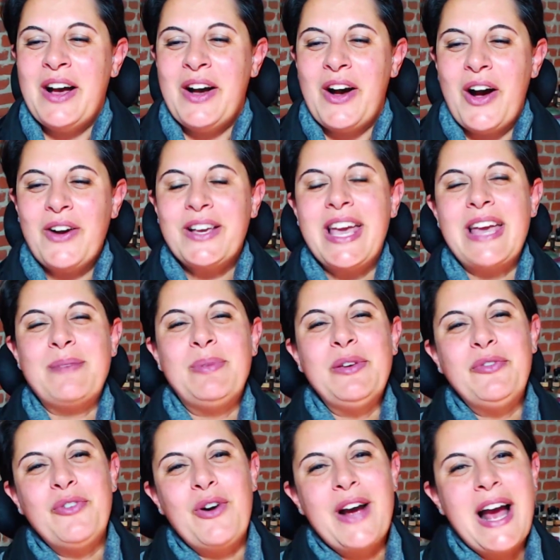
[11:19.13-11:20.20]
Okay,
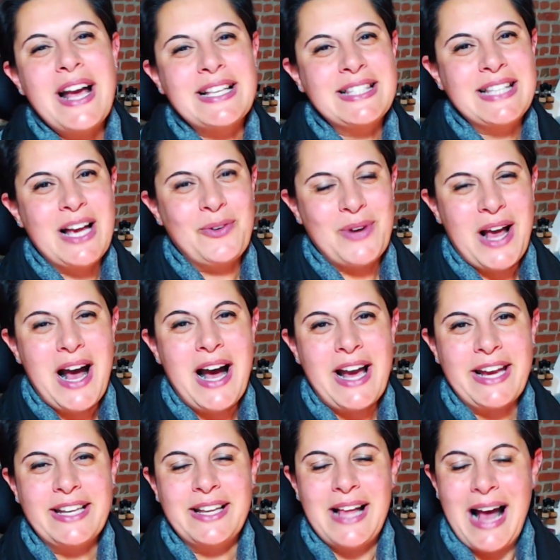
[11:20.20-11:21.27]
before I sound
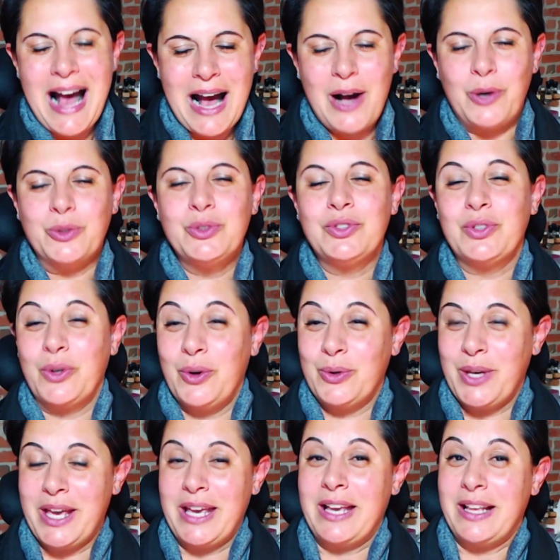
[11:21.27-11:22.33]
out,
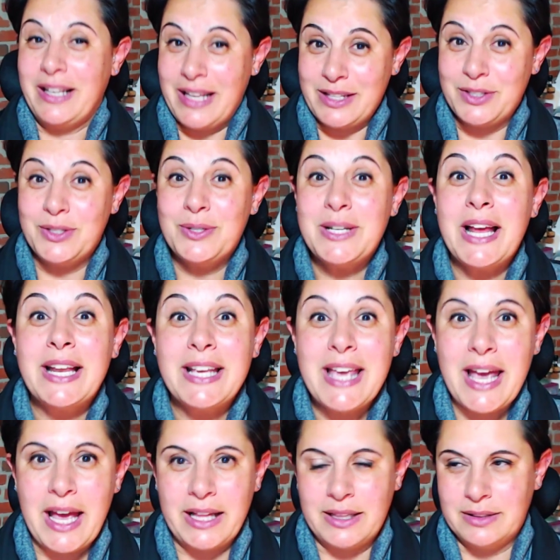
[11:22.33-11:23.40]
okay, let's do that
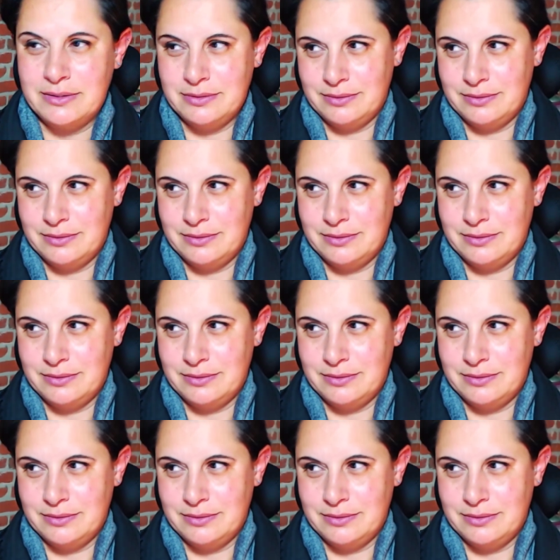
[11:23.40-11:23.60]
again.